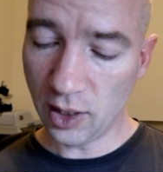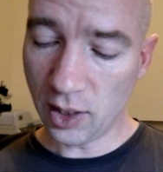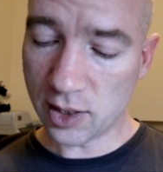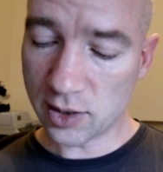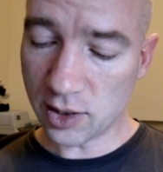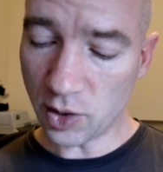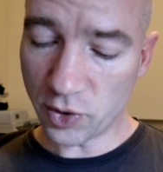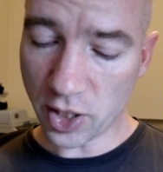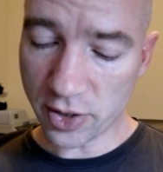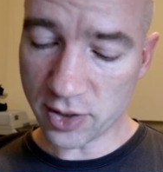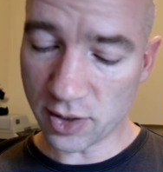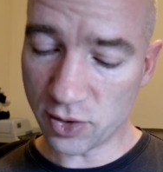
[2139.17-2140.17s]
It is still
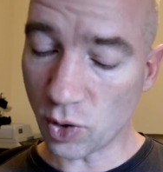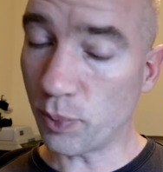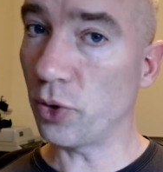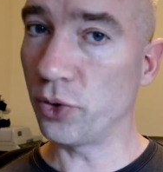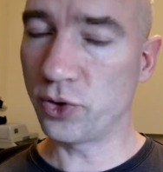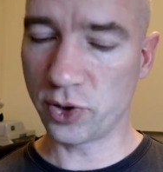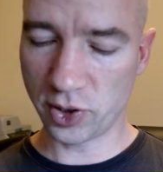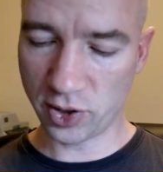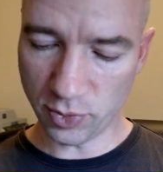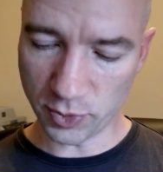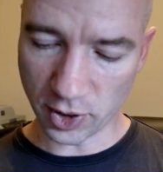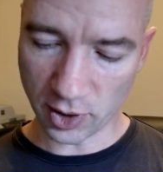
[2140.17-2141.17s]
reluctant to approach a
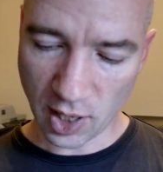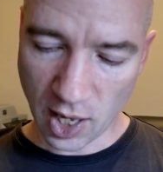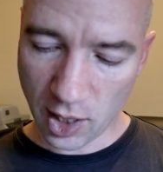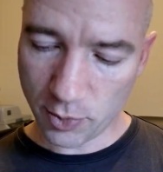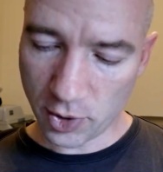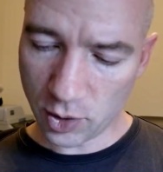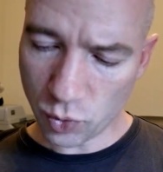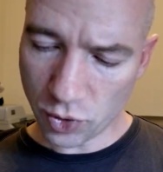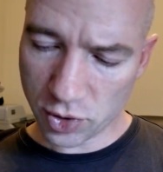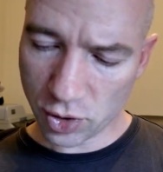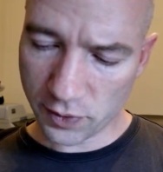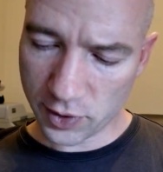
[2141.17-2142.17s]
human, but it
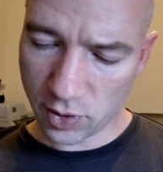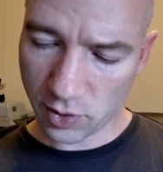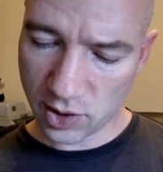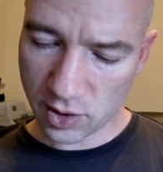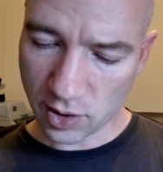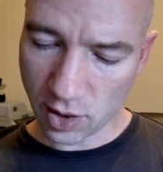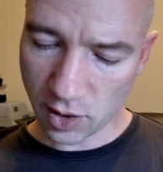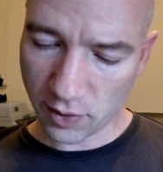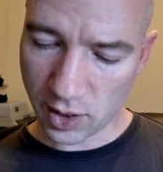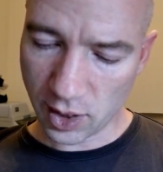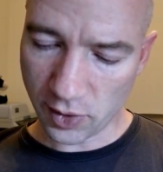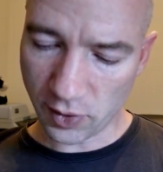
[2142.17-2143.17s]
walks over to the side of the
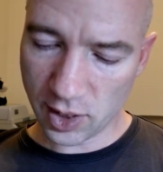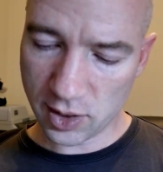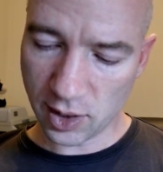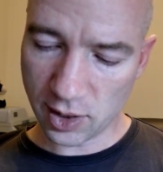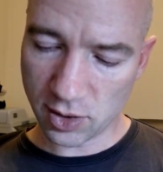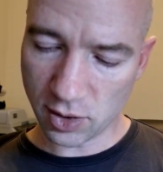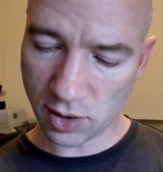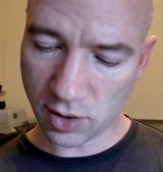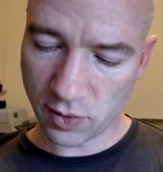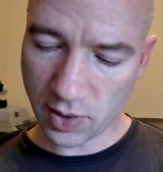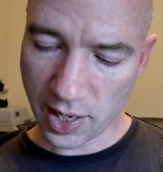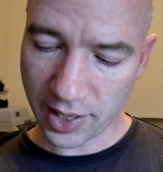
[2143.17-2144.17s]
clearing and digs on
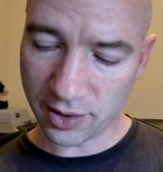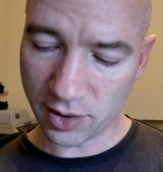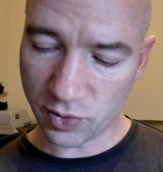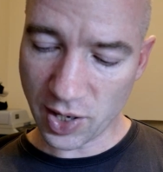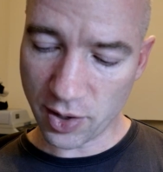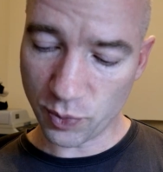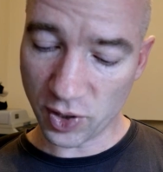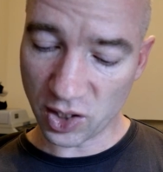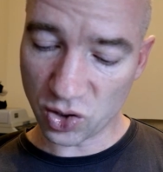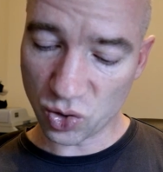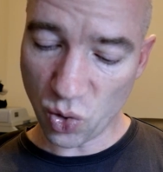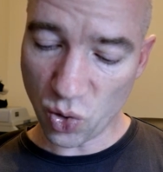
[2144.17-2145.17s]
at the ground with
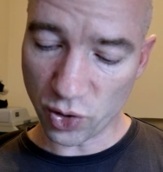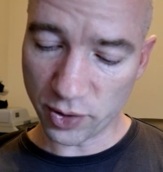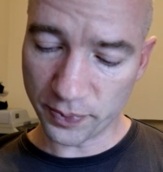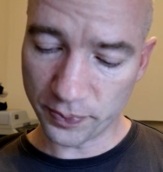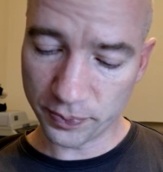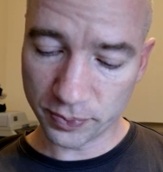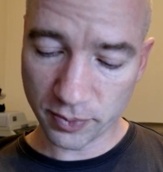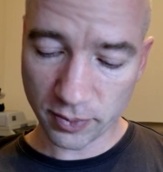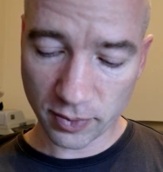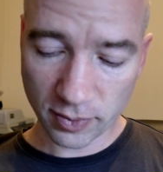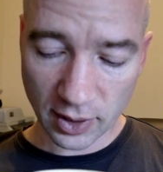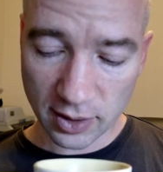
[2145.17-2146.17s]
its horn.
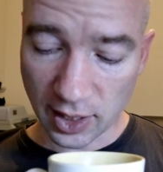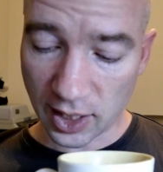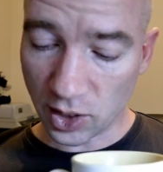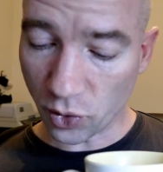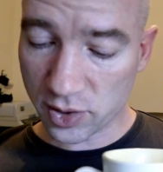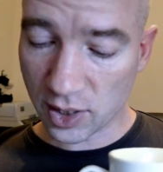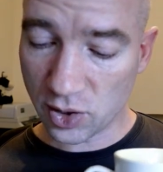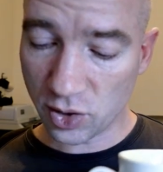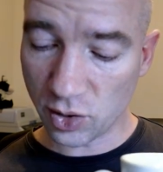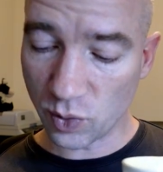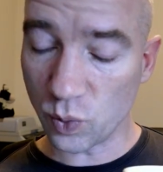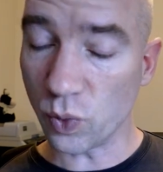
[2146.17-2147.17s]
Then it looks at
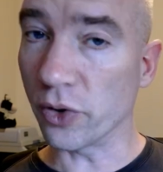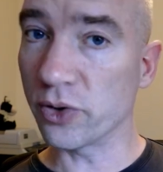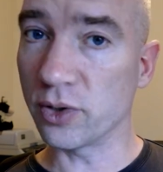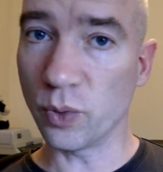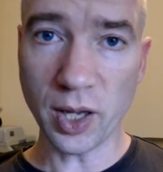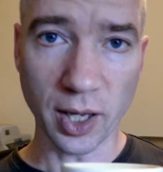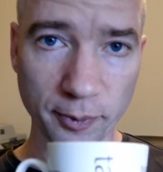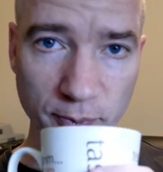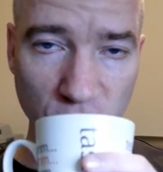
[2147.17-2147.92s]
you and walks away.